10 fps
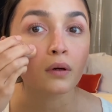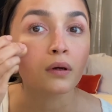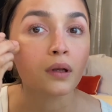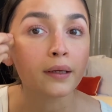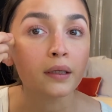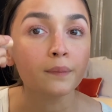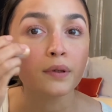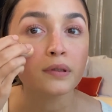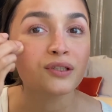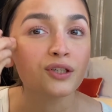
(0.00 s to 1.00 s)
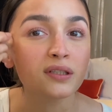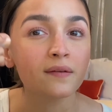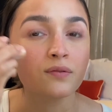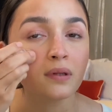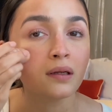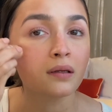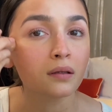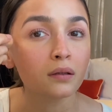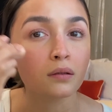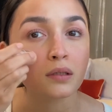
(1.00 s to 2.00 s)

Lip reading: I like it because it just gives you that little.